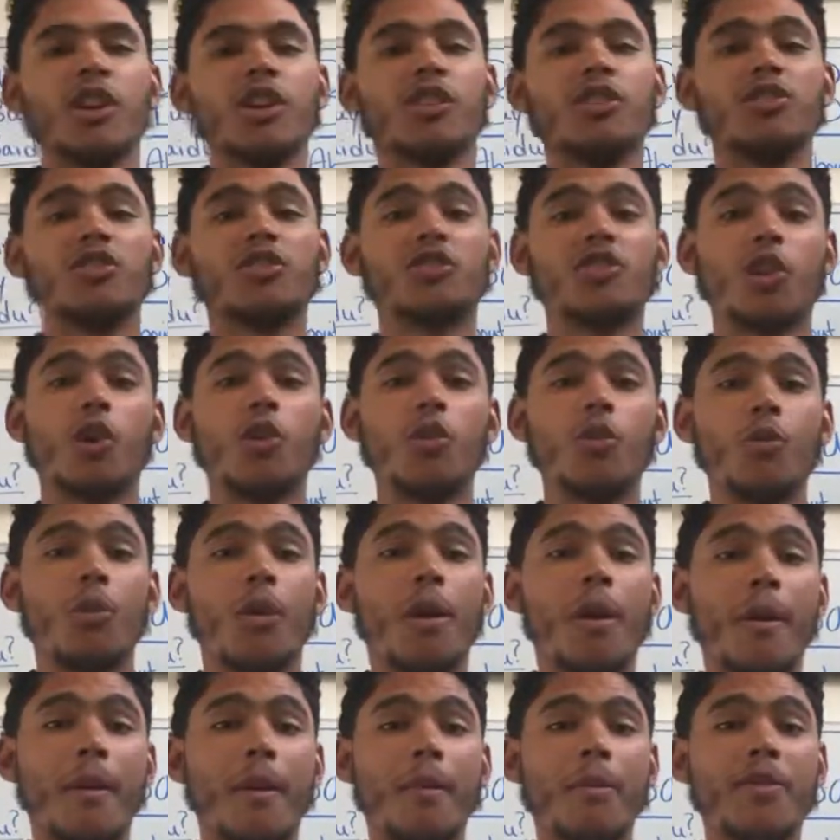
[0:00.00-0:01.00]
So
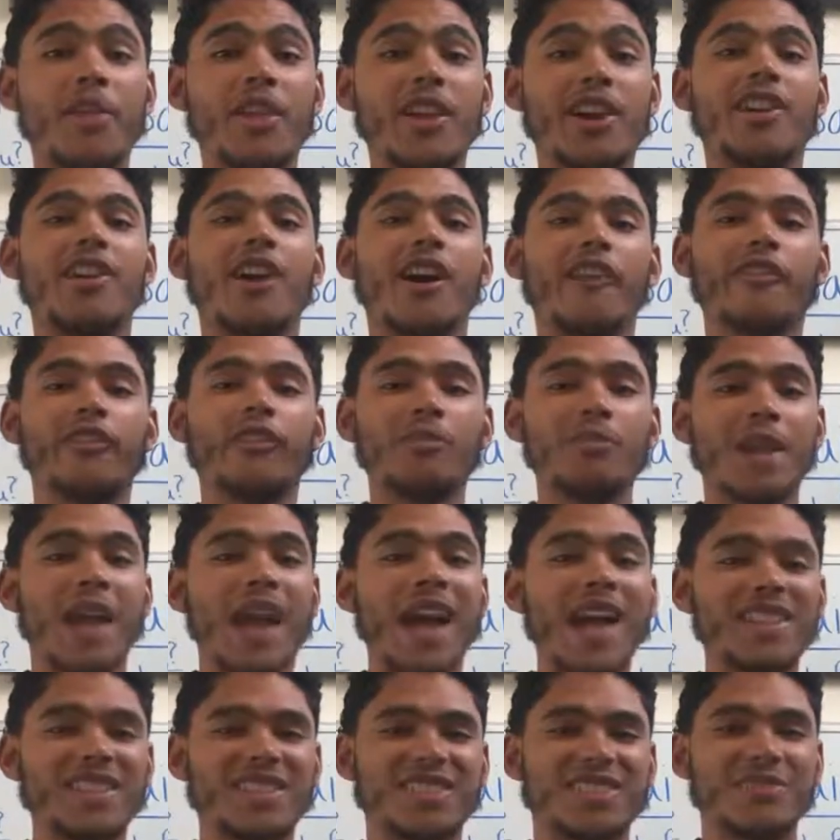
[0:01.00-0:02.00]
the government
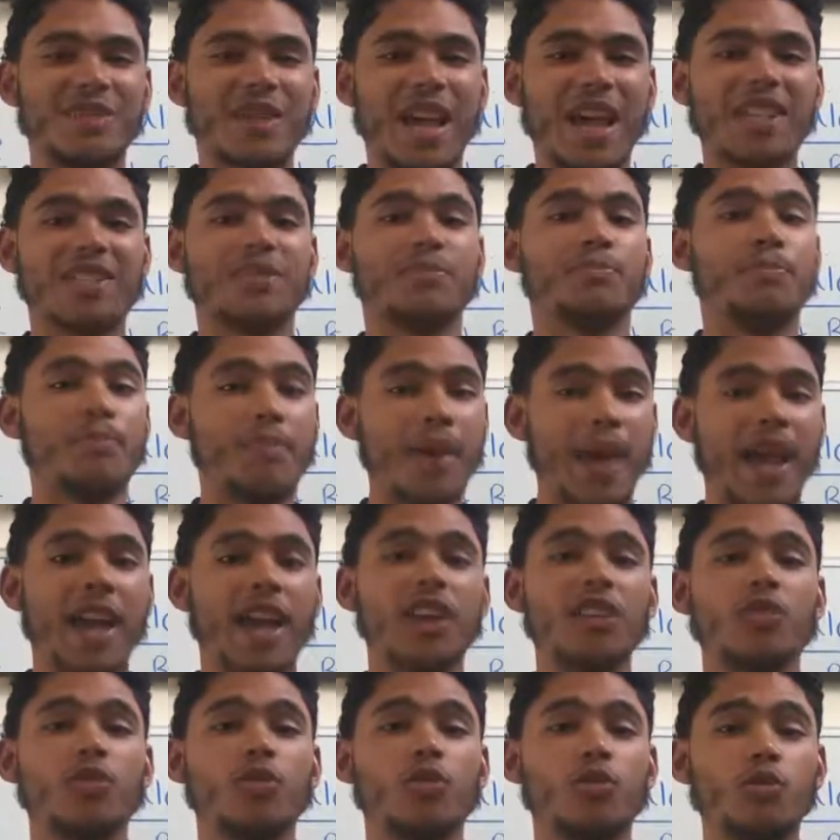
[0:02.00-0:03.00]
has
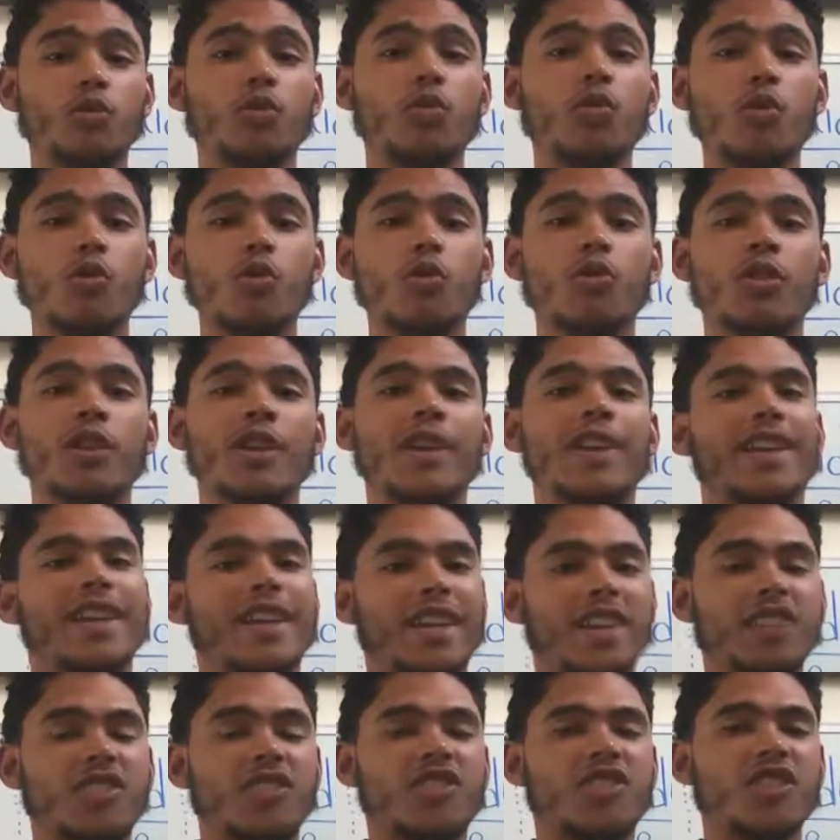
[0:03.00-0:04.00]
banned Google
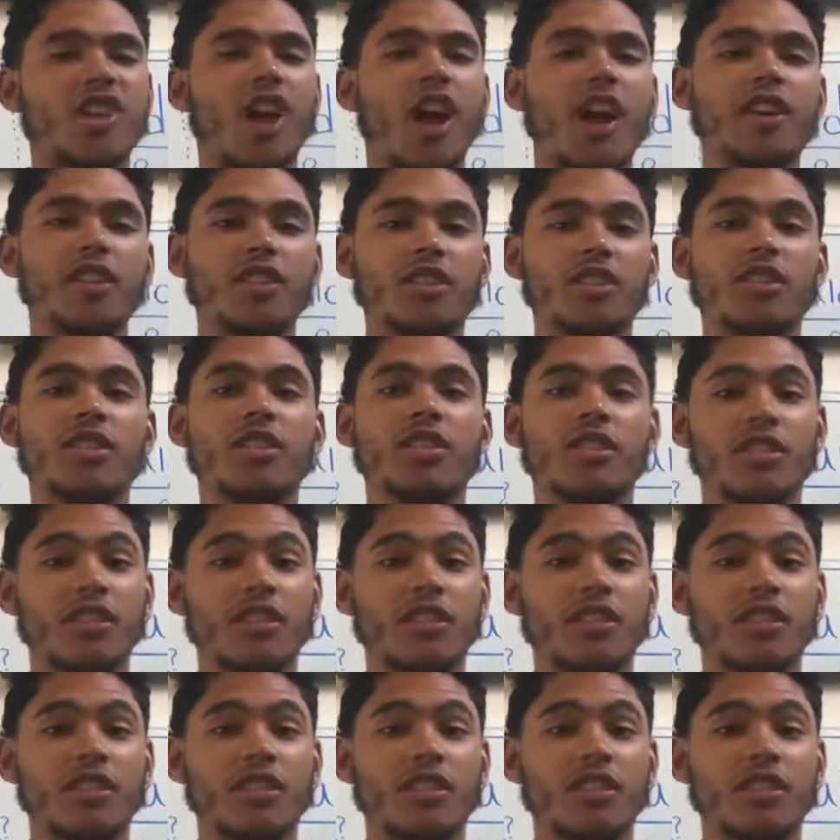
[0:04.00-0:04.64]
in China.